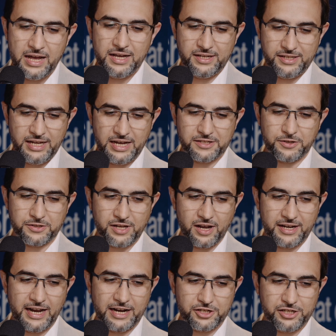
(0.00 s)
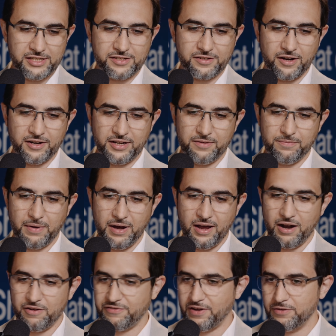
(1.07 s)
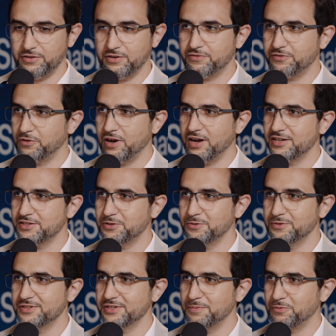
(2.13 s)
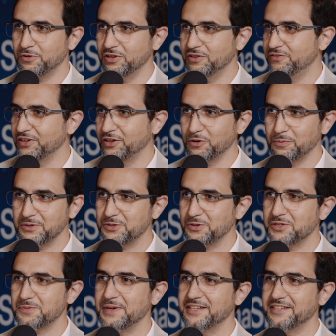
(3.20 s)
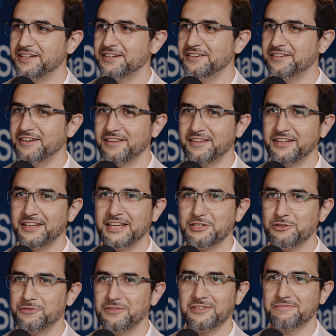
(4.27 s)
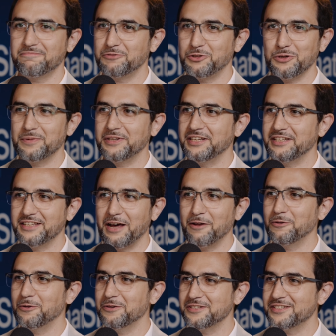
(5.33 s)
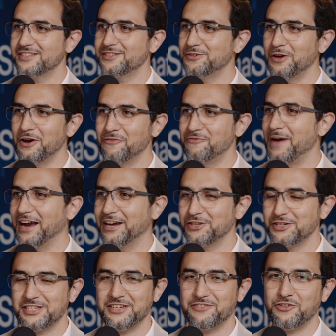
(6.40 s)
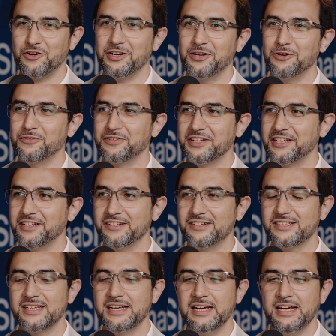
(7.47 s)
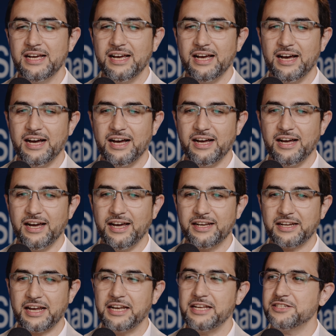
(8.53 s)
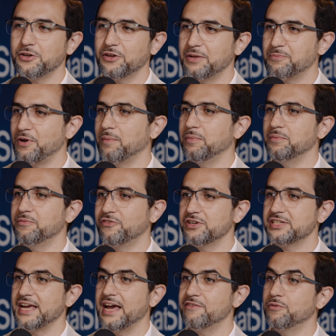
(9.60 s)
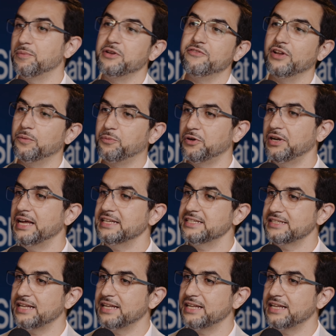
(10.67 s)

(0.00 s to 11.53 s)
Yeah, so Socket actually started by our founder, Firas, who's a prolific open source maintainer. I think he has over 2 billion downloads of packages he created over the years. And kind of he saw the problem firsthand from a developer lens,